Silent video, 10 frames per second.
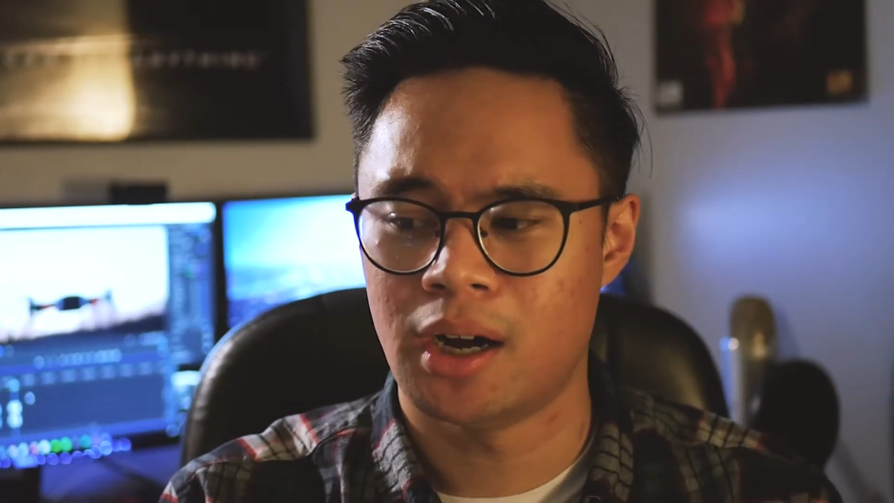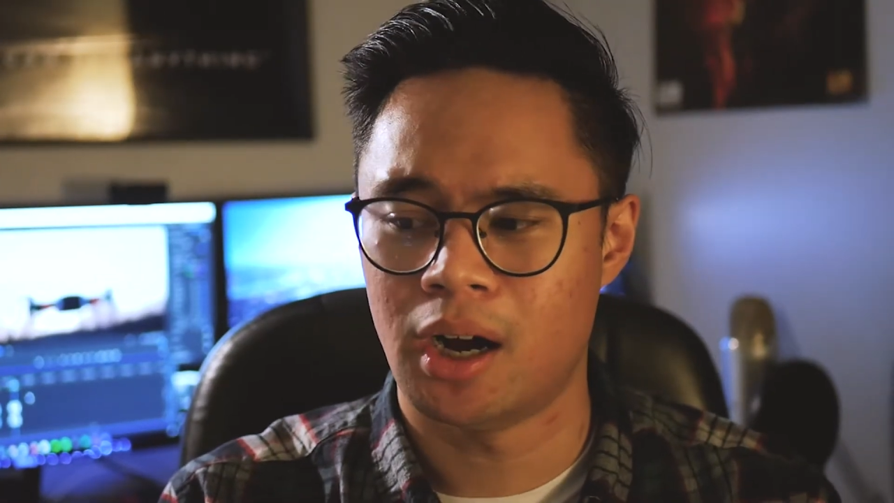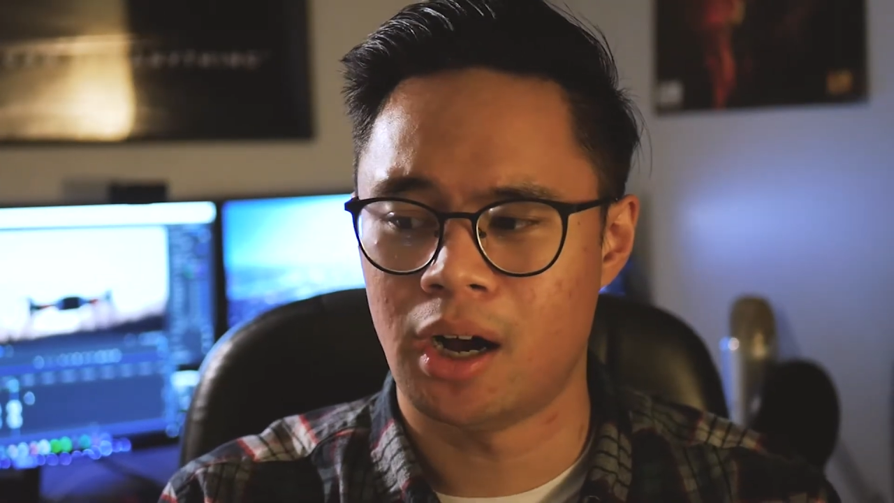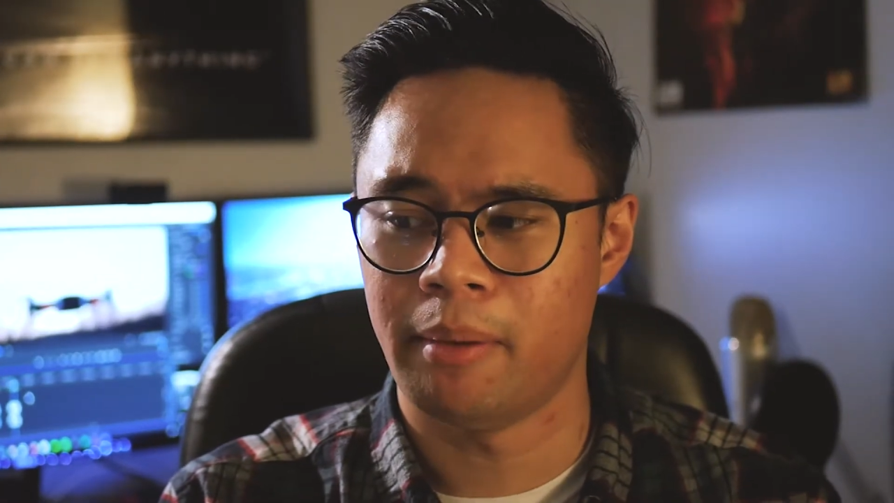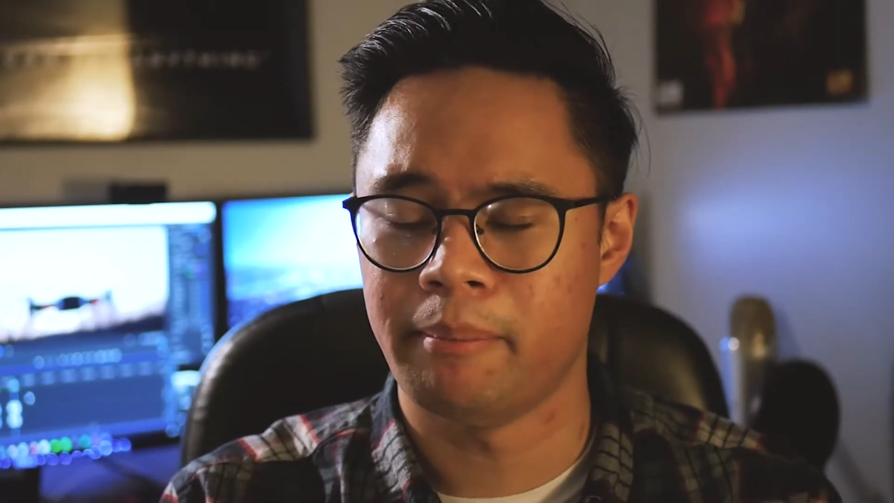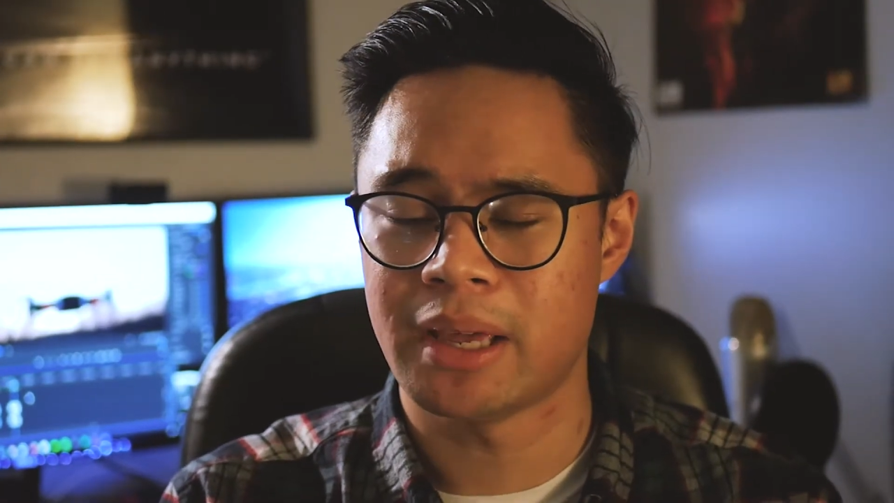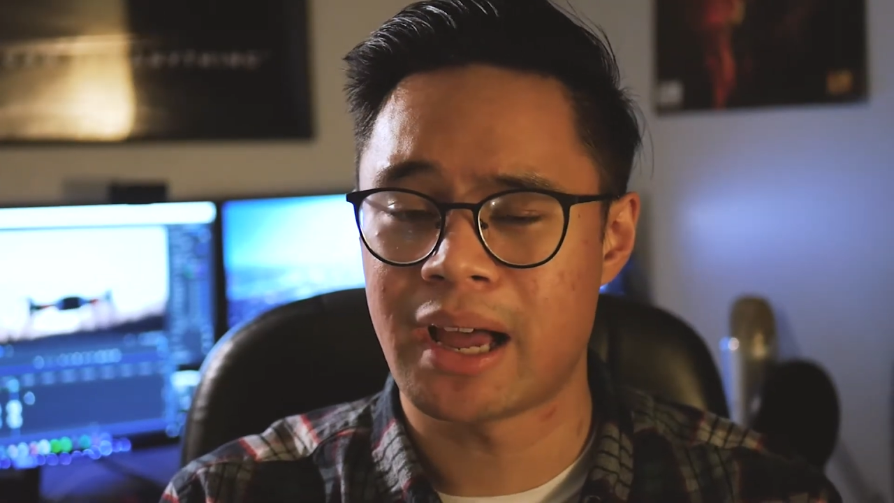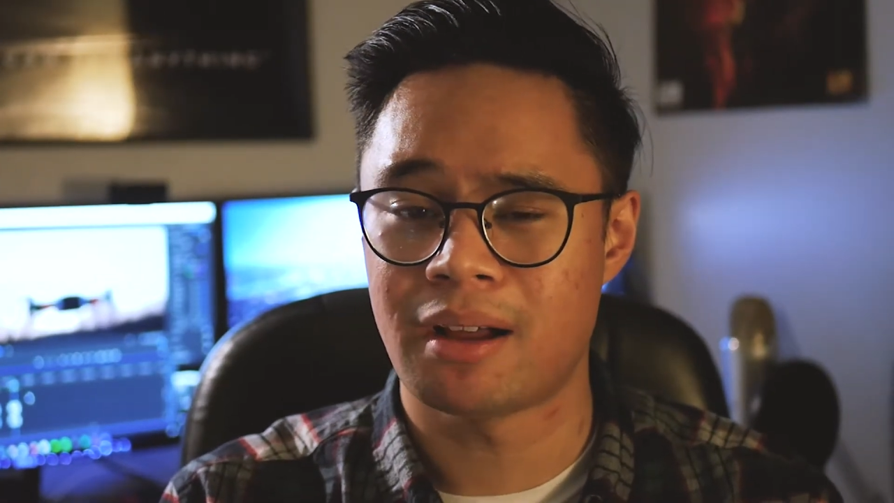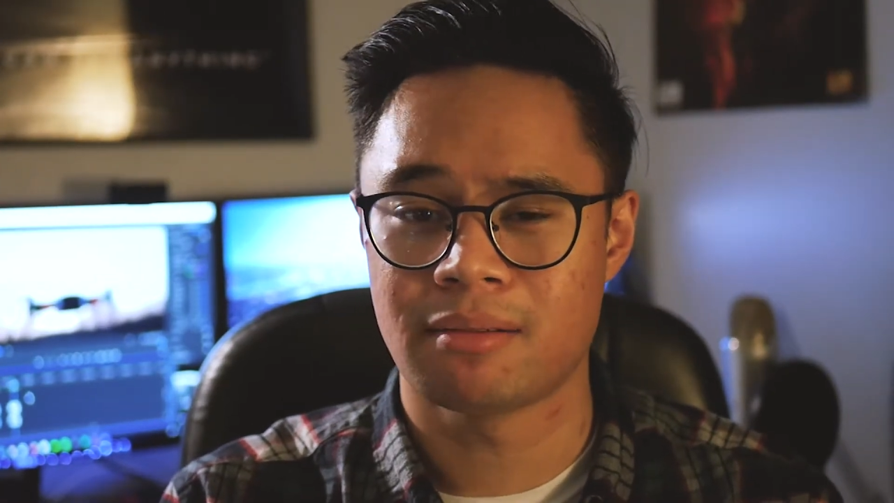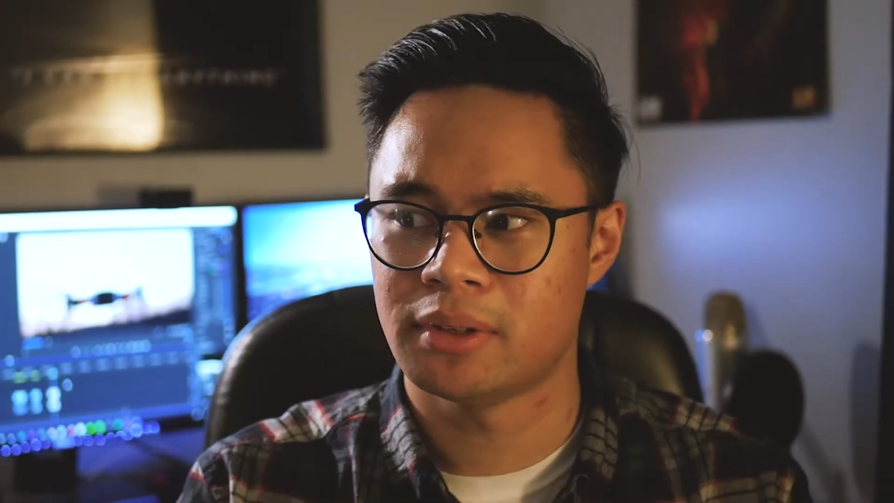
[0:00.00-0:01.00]

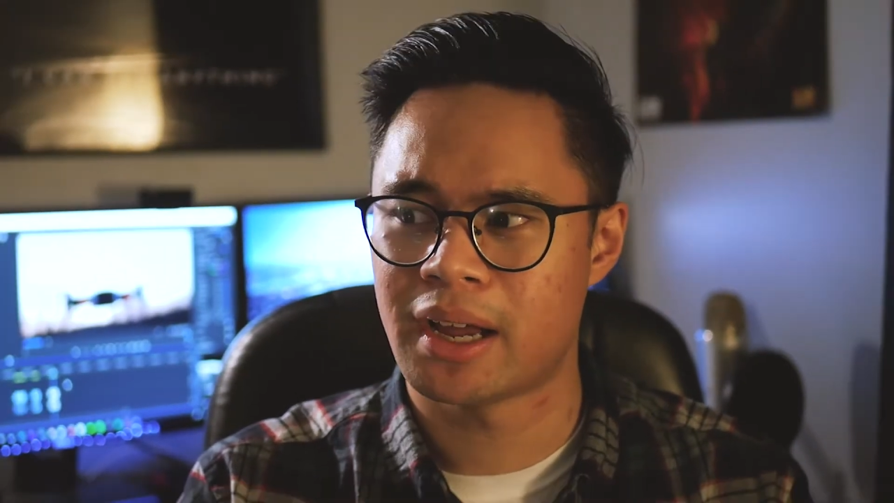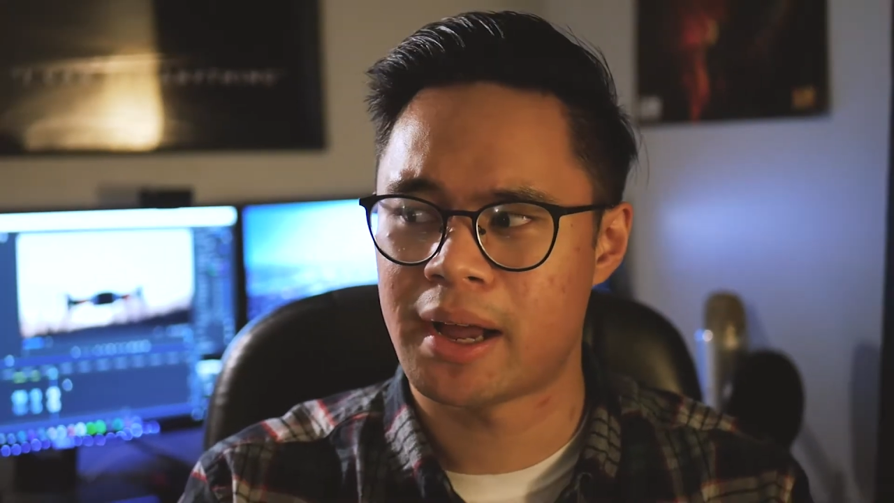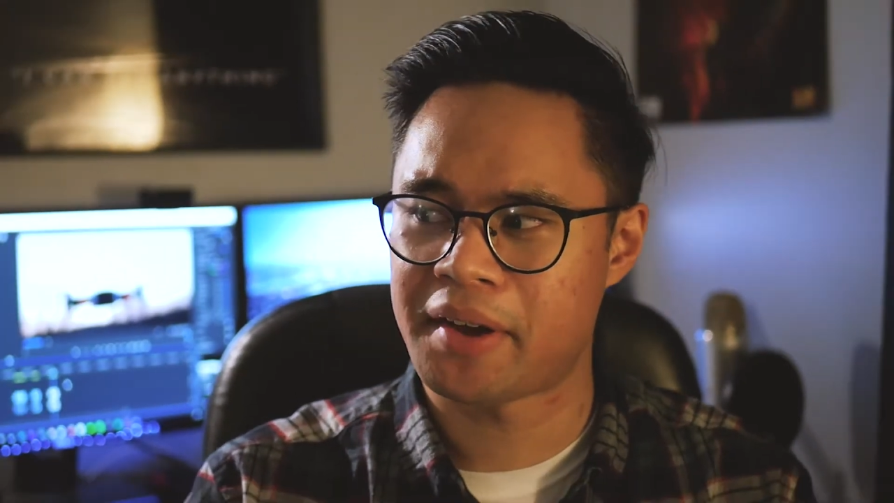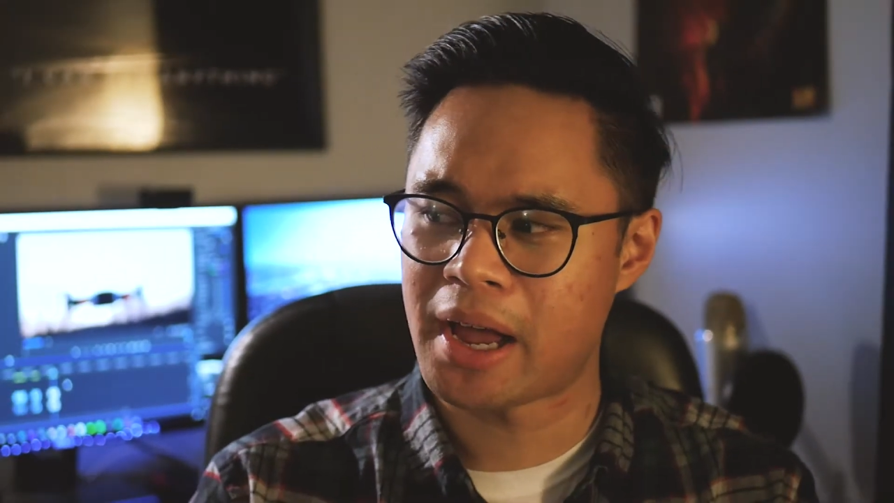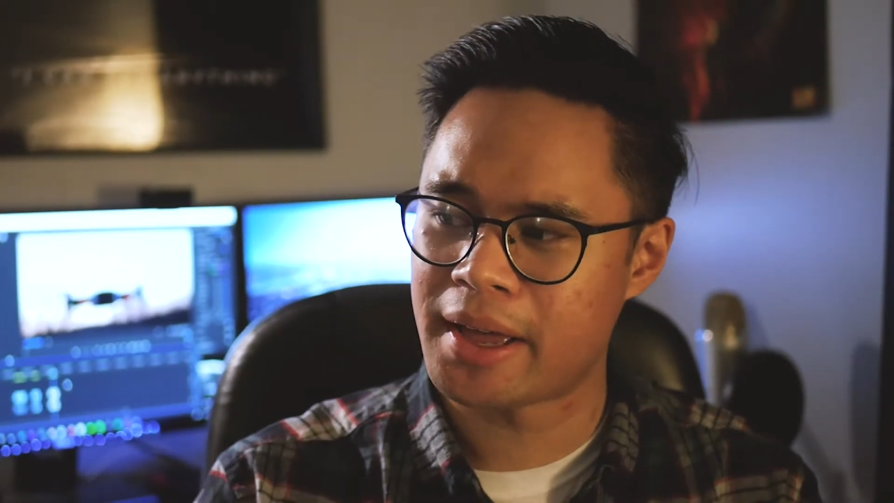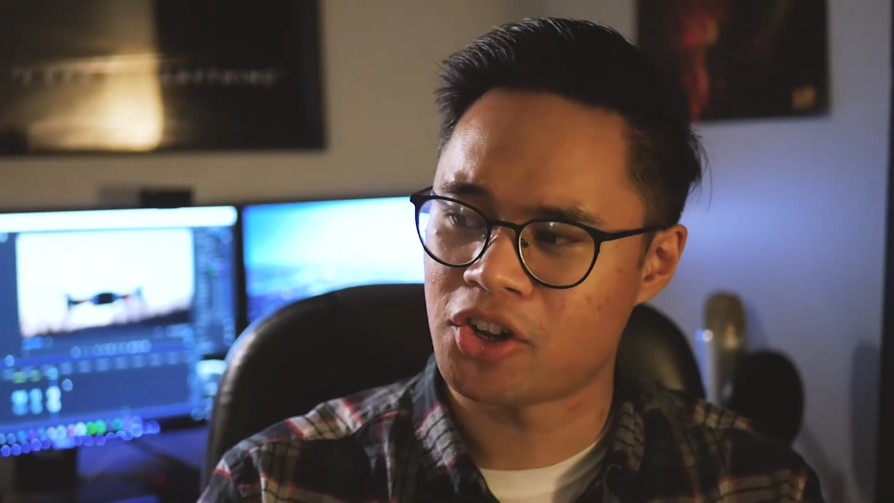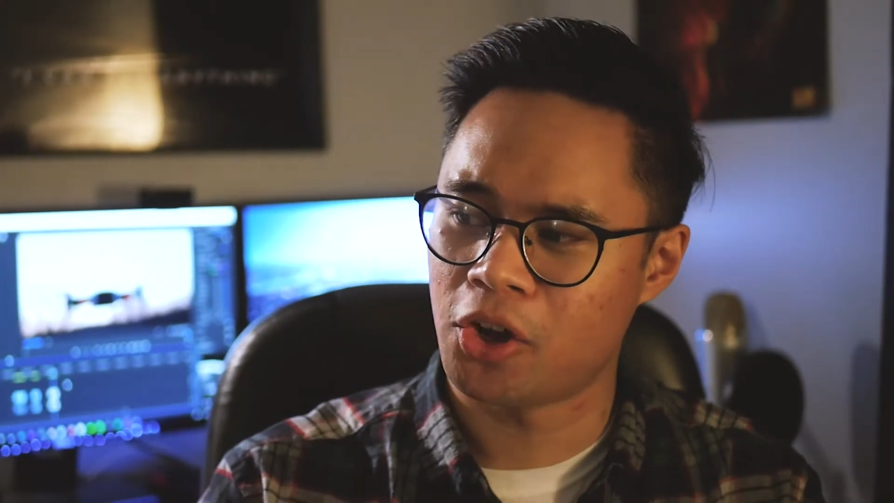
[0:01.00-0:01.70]
I had